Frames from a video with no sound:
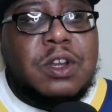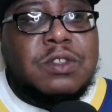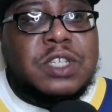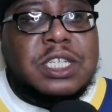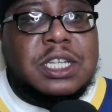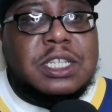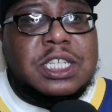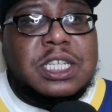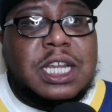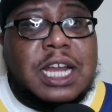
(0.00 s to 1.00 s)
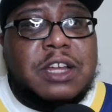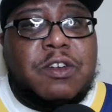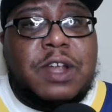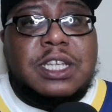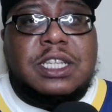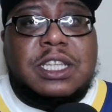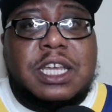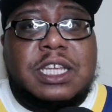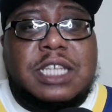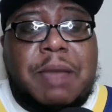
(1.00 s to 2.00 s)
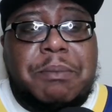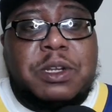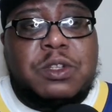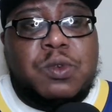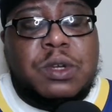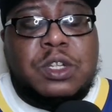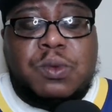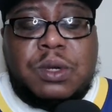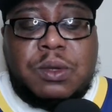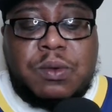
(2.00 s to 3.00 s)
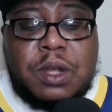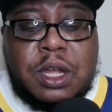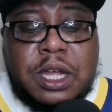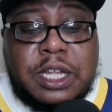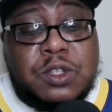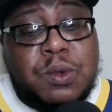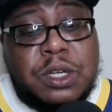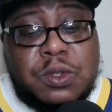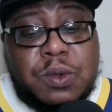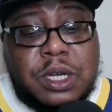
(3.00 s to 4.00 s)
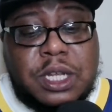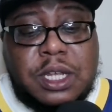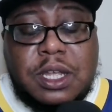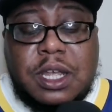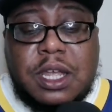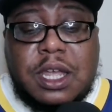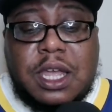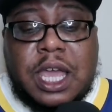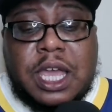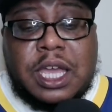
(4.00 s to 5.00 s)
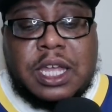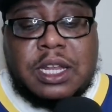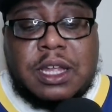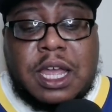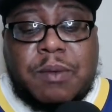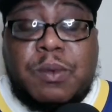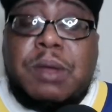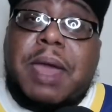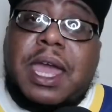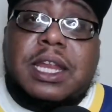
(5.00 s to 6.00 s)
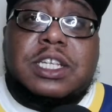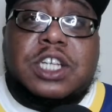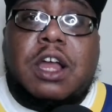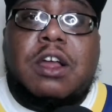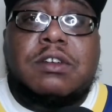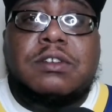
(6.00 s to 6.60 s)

just a lot of crazy things happened in 2020, and we made it, y'all.